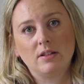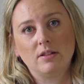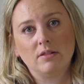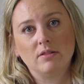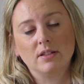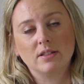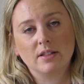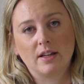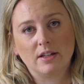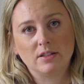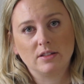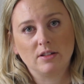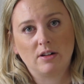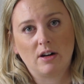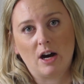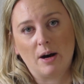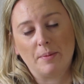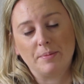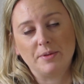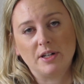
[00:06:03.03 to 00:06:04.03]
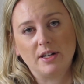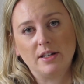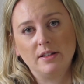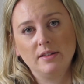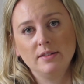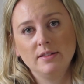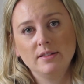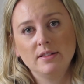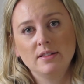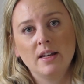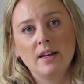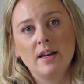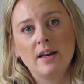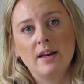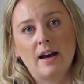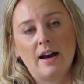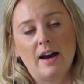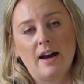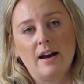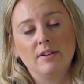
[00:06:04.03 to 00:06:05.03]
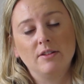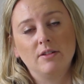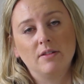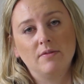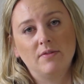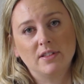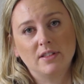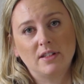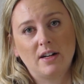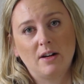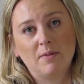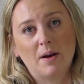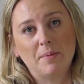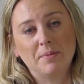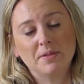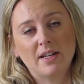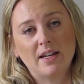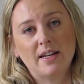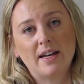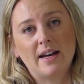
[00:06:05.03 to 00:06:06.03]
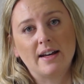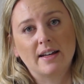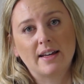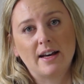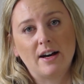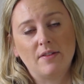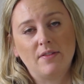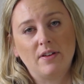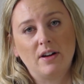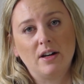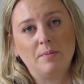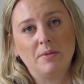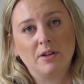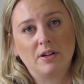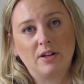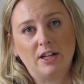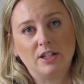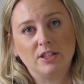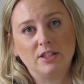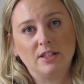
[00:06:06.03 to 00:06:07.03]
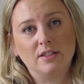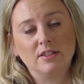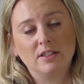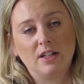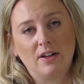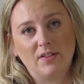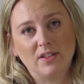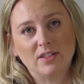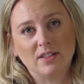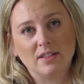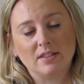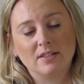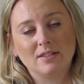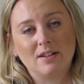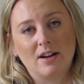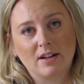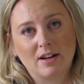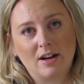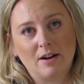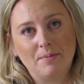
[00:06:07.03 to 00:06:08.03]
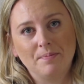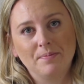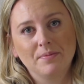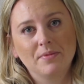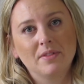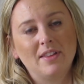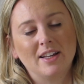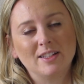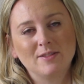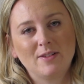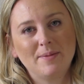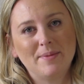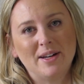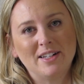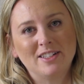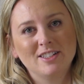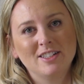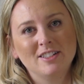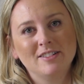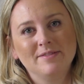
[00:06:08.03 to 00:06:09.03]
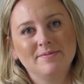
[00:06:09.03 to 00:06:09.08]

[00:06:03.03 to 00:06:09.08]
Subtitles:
to discuss your options. You can visit our website at calvertimmigrationservices.com. Thanks very much.